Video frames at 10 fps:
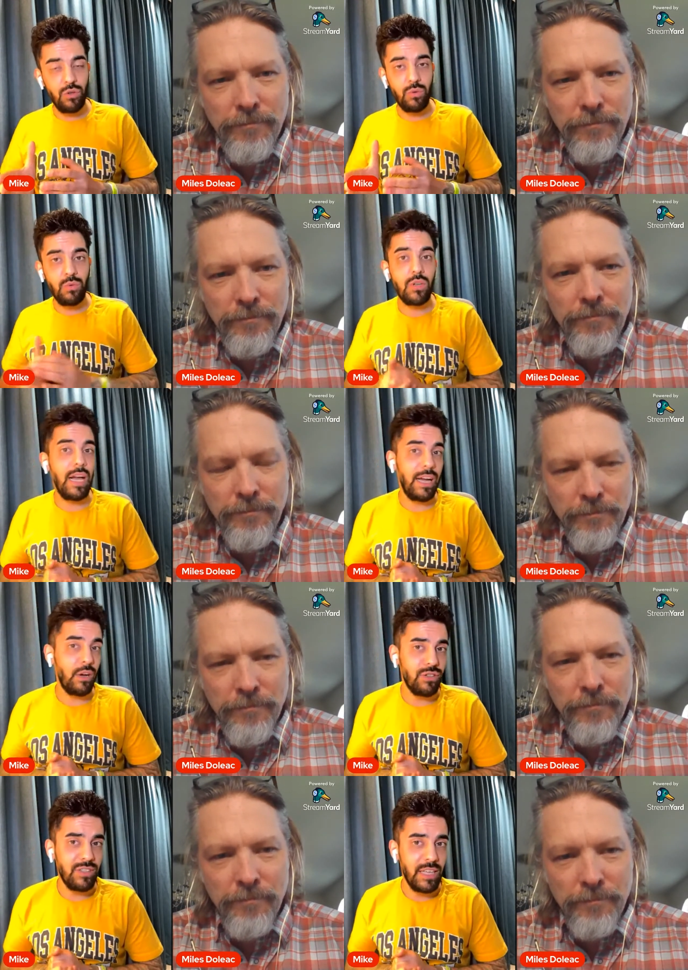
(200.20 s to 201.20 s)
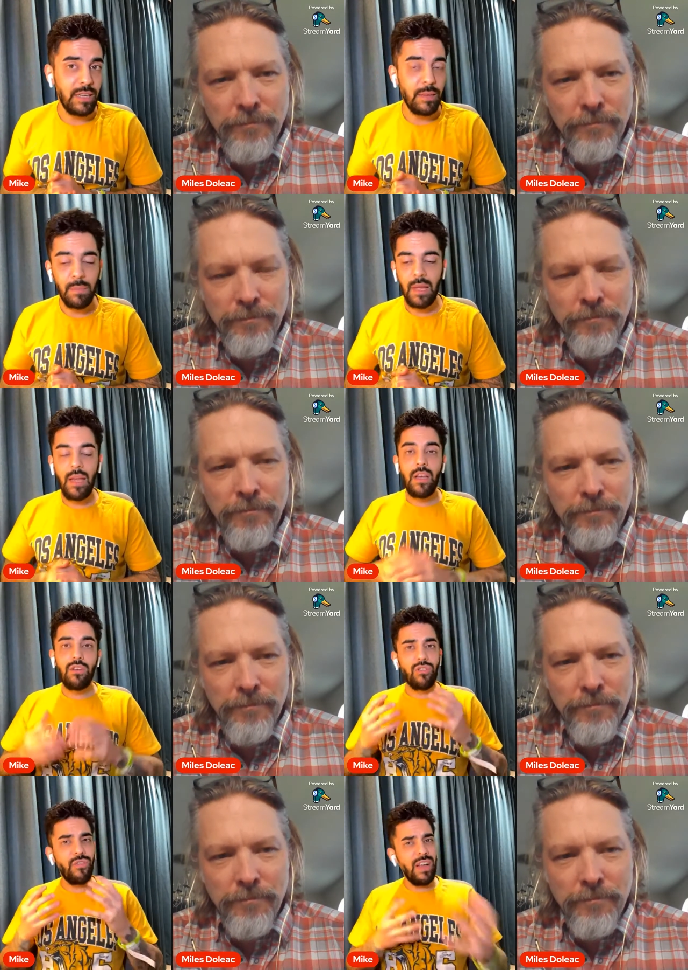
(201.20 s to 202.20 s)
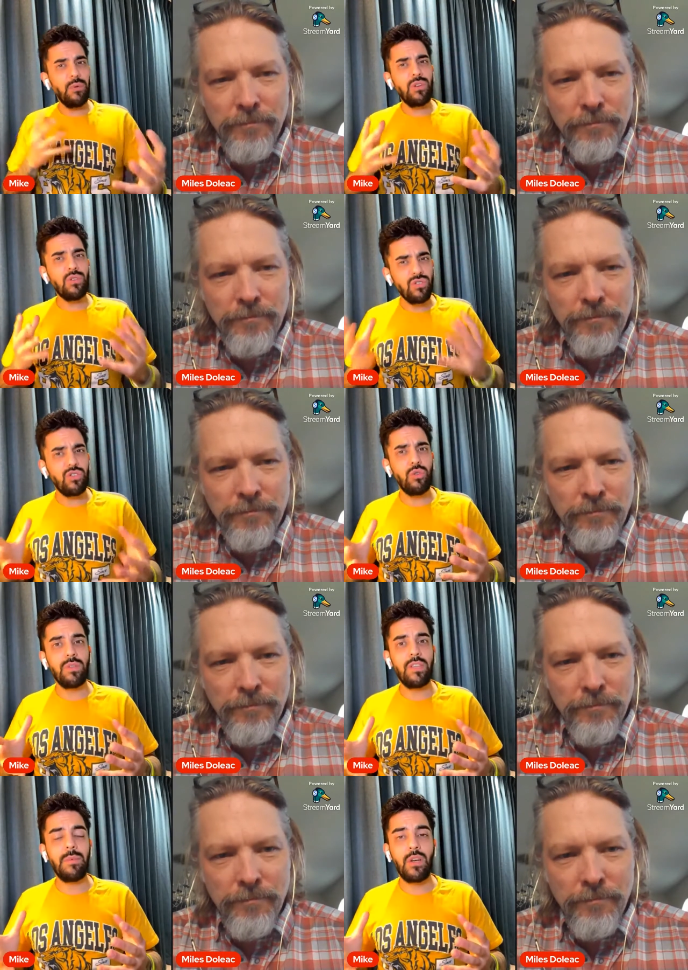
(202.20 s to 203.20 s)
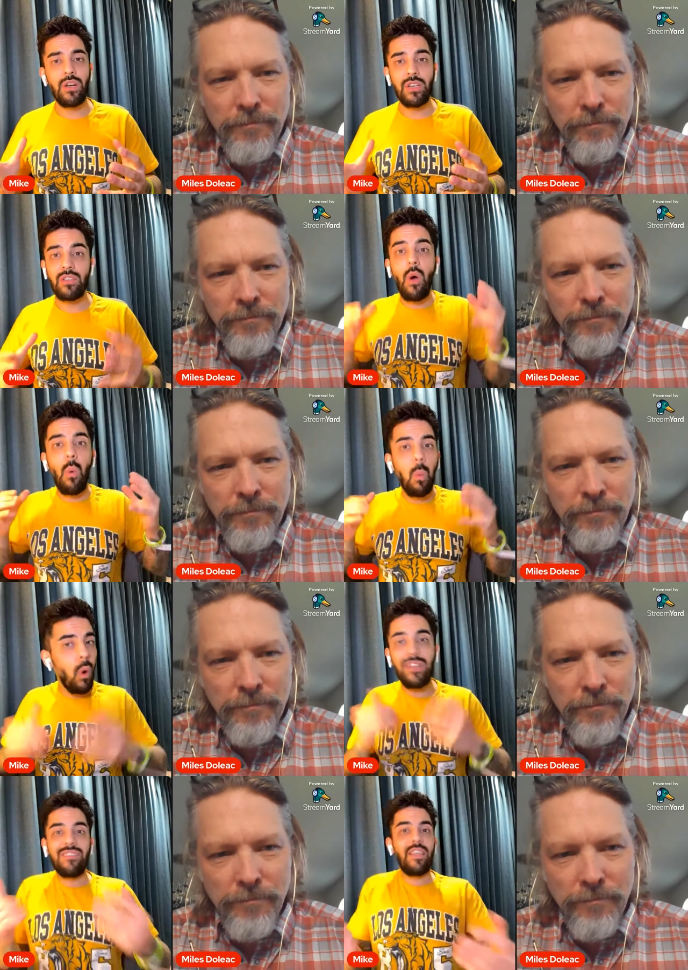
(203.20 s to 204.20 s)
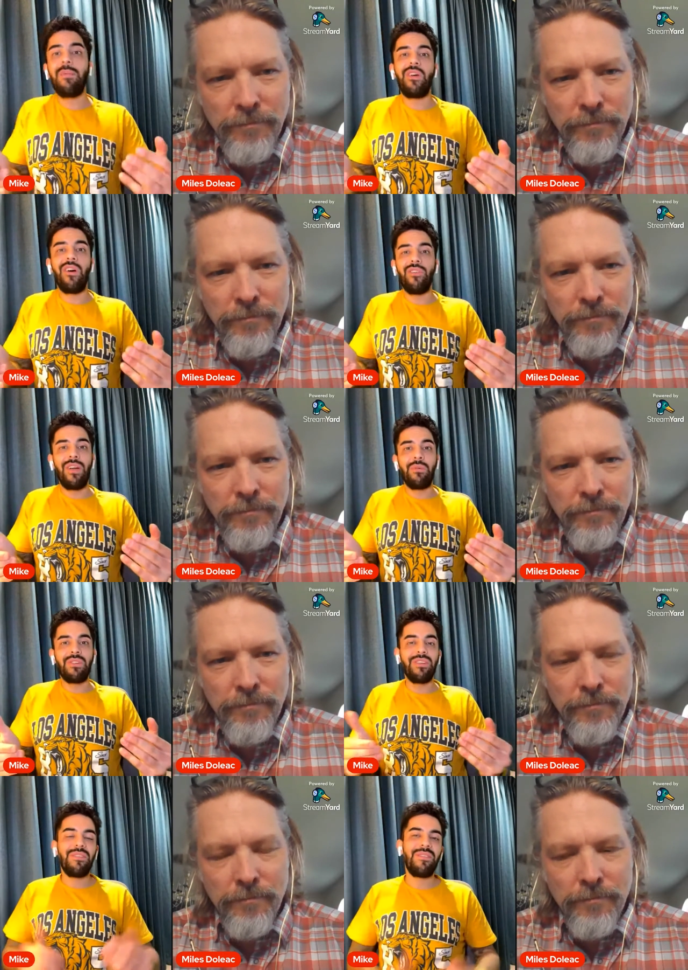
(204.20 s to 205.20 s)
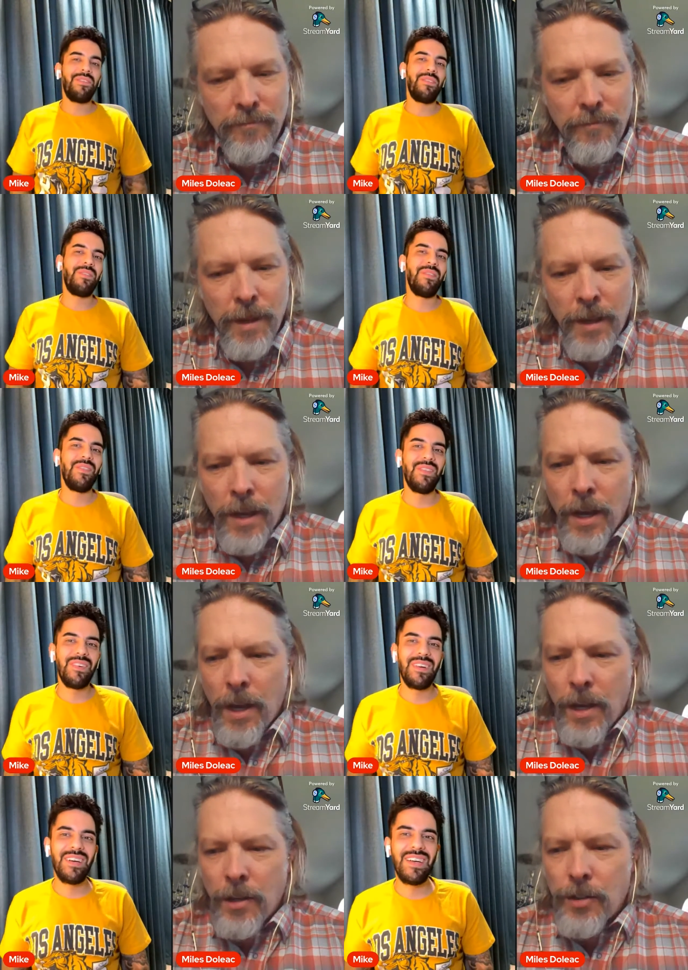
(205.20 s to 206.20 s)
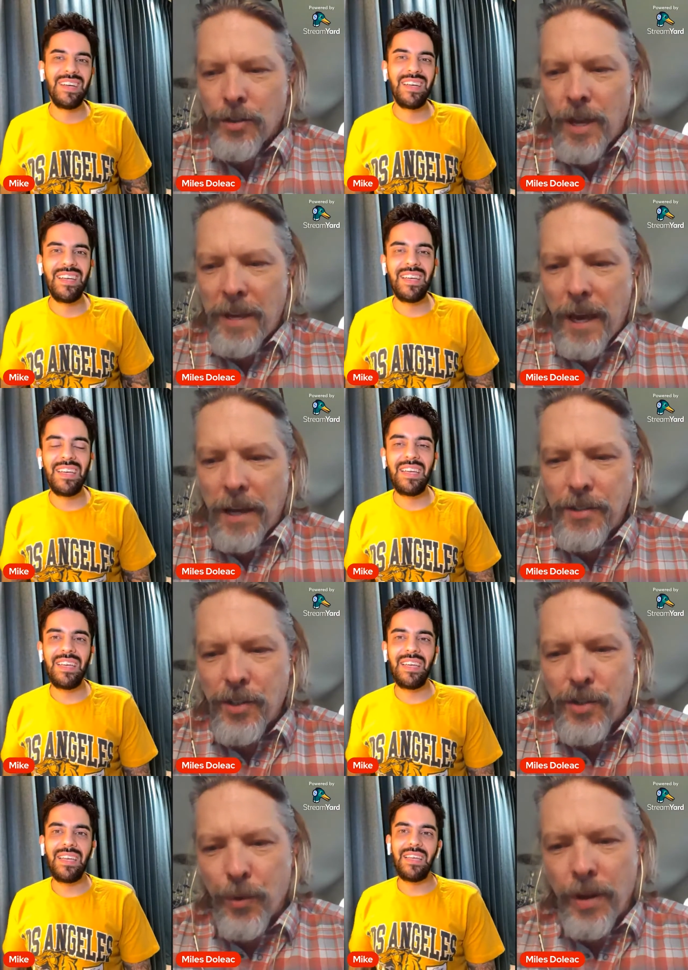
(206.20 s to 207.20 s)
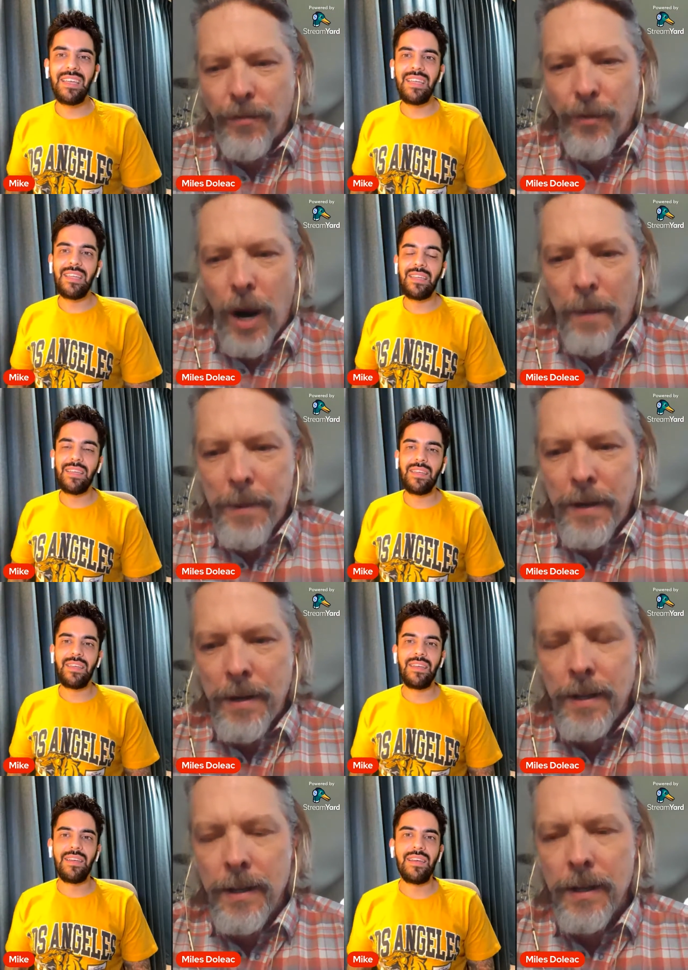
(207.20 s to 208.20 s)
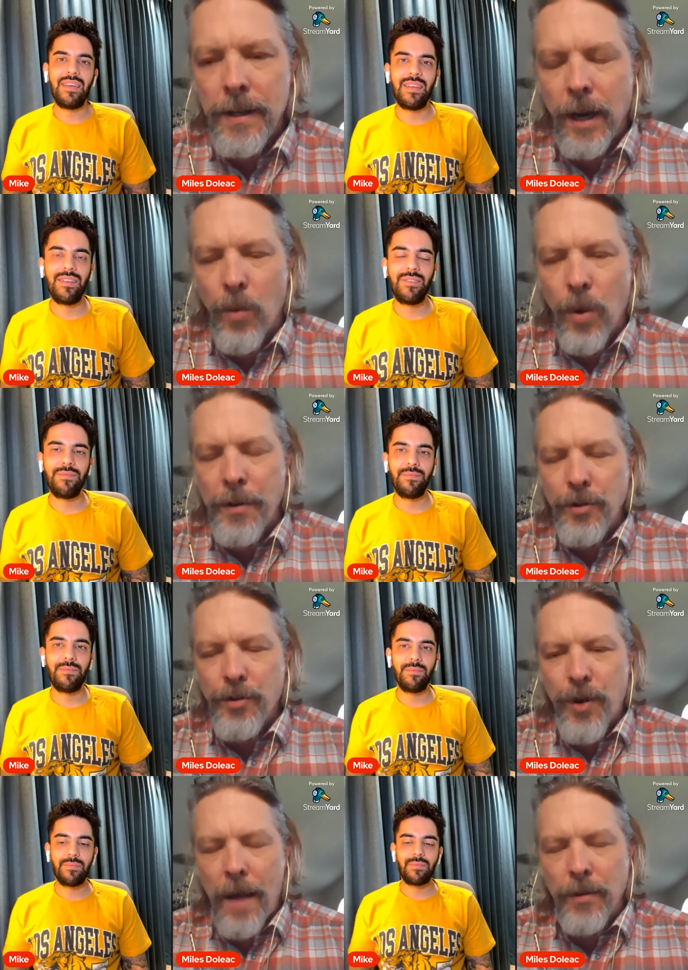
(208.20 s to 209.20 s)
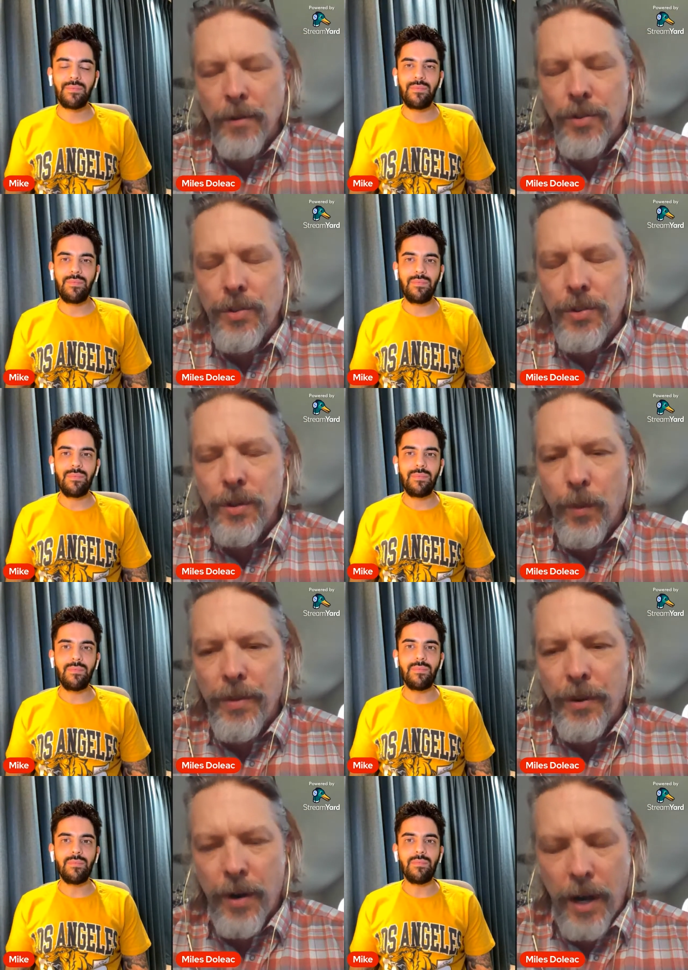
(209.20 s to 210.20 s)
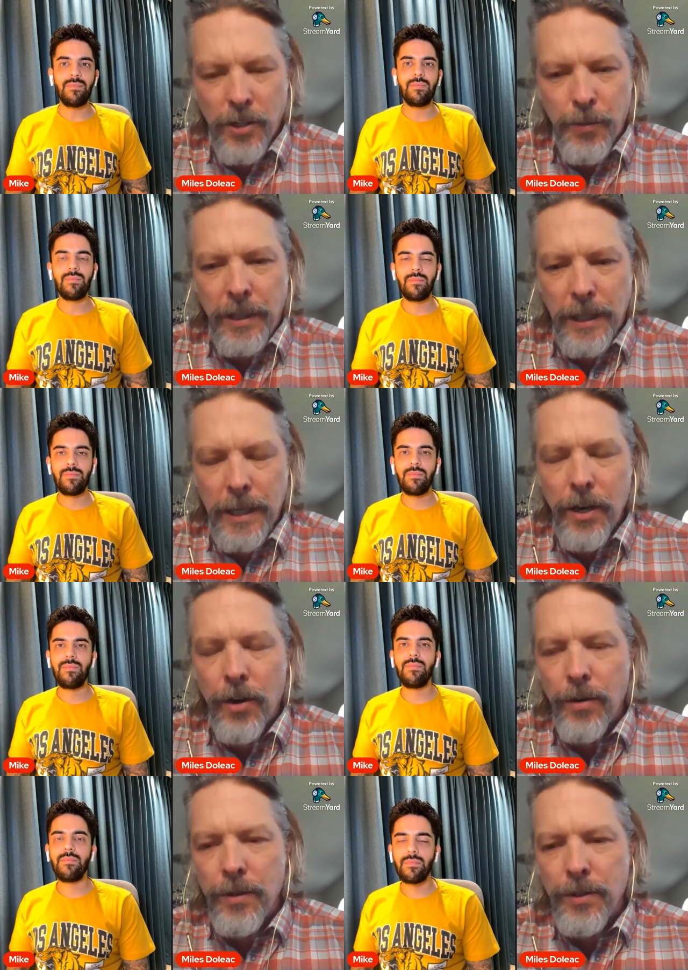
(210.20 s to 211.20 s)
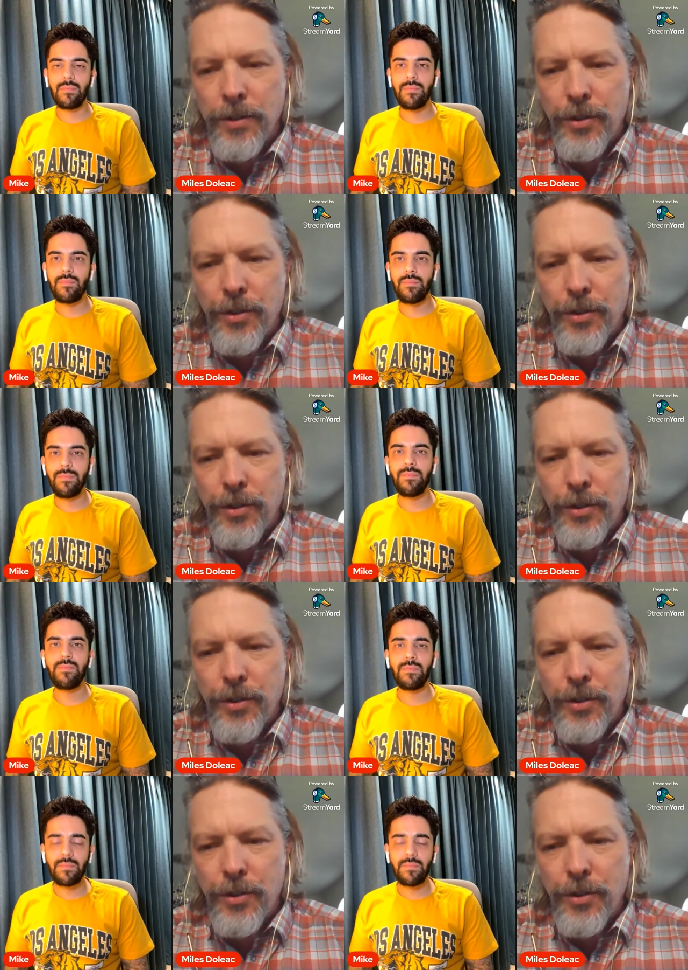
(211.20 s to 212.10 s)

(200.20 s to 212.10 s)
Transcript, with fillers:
Speaker 1: who I got to see it. So, for anyone who doesn't know what Demigod is, what is Demigod around?
Speaker 2: So, Demigod is the story of Robin, a woman who travels with her husband, Leo, to her